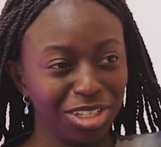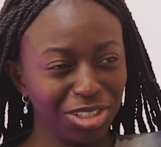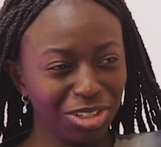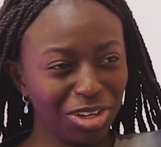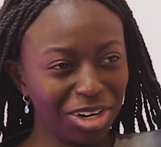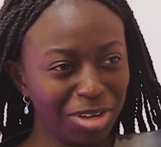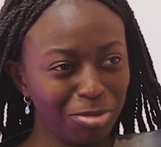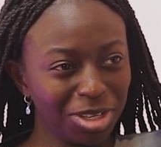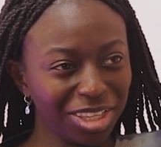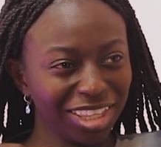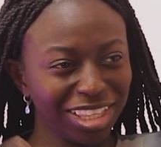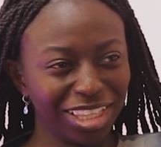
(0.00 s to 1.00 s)
You know what I mean?
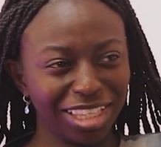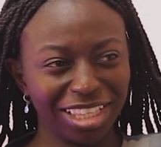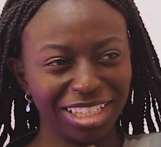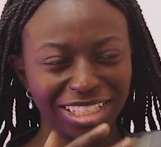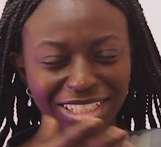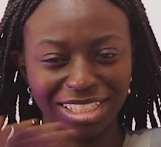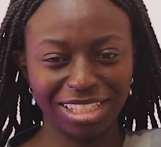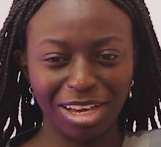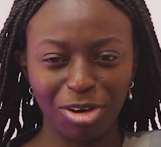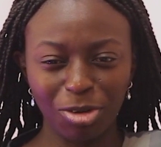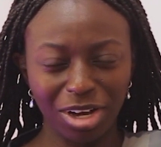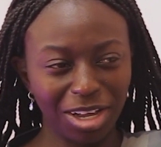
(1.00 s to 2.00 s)
They're just like,
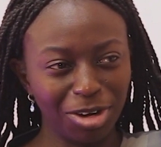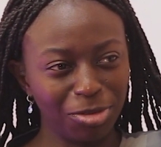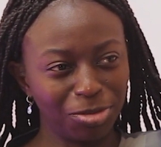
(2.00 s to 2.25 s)
what kind I of